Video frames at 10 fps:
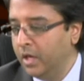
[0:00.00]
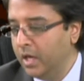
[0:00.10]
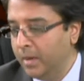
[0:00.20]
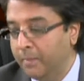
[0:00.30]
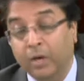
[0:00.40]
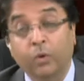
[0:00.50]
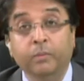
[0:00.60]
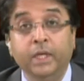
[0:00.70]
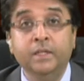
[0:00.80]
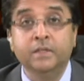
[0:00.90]
by all
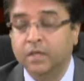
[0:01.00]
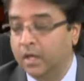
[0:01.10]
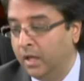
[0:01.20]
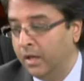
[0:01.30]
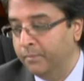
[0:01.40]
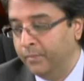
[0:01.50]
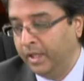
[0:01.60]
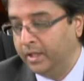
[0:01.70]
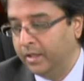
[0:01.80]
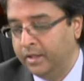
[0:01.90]
means
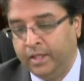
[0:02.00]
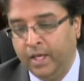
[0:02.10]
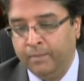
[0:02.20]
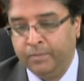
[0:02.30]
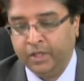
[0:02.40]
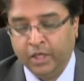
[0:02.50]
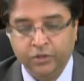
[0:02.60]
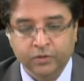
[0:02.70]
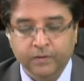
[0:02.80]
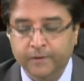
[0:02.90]
make the
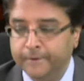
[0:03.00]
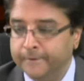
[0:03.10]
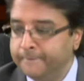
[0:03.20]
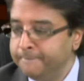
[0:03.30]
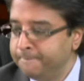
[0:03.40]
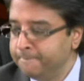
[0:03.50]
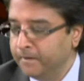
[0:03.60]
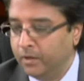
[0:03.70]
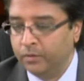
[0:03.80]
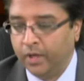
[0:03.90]
application.
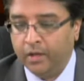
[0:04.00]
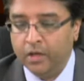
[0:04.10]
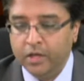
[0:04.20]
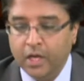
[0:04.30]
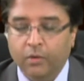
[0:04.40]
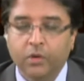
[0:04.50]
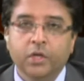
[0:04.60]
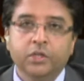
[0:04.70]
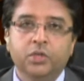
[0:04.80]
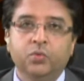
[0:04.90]
Okay, now
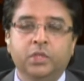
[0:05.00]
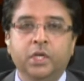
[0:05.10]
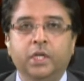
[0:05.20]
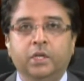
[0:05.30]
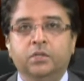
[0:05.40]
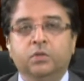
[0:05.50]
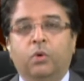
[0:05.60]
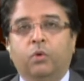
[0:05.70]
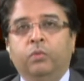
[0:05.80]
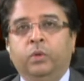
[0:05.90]
just returning to
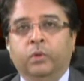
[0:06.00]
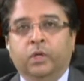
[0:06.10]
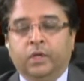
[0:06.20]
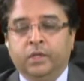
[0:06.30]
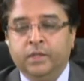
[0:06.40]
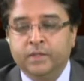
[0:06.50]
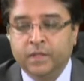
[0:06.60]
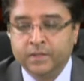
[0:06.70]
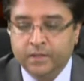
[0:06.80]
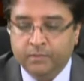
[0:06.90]
what we were
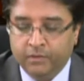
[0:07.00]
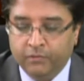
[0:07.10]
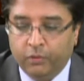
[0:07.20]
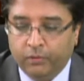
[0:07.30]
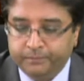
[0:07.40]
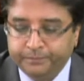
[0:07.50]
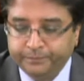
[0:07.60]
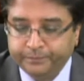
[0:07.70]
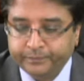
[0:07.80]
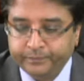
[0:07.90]
discussing before,
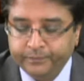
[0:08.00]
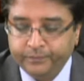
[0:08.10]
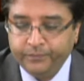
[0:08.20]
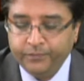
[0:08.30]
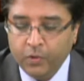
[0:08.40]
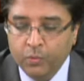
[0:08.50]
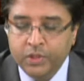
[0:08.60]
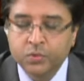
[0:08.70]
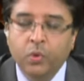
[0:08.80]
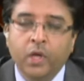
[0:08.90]
which
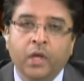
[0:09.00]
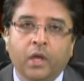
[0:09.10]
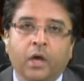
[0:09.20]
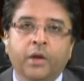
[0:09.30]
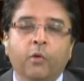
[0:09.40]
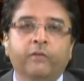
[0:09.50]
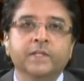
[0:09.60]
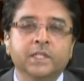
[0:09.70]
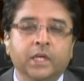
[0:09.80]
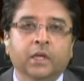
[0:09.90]
is where an
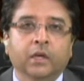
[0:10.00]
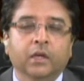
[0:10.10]
overstayer